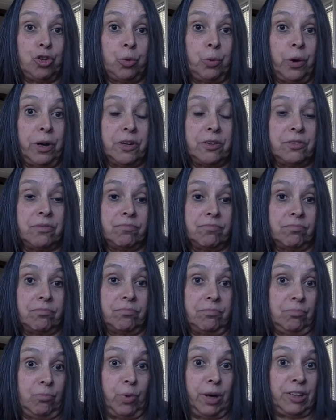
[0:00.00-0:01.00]
you
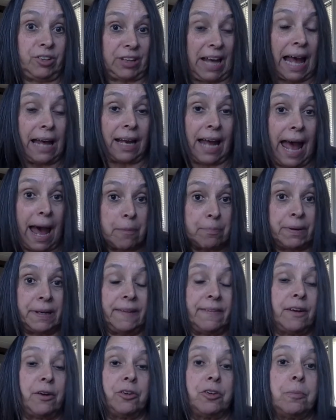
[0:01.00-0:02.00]
what's kind of happening
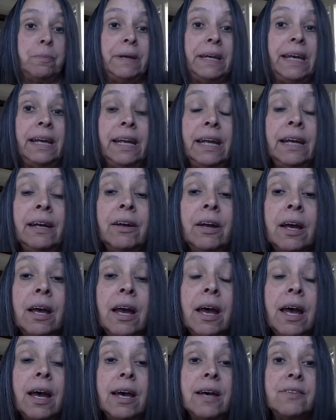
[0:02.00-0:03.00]
there at the beginning.
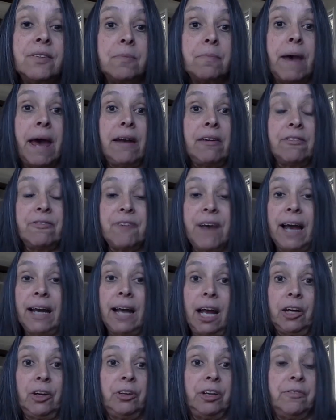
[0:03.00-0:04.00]
As a matter of fact,
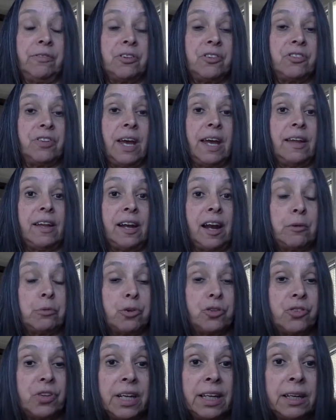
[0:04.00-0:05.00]
I could even say that I
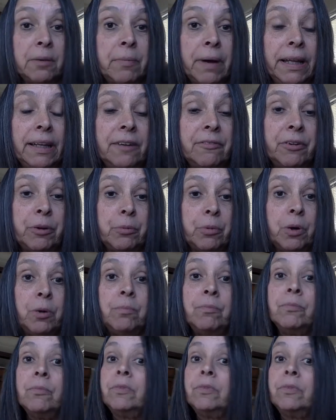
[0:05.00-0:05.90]
was sitting in my living room.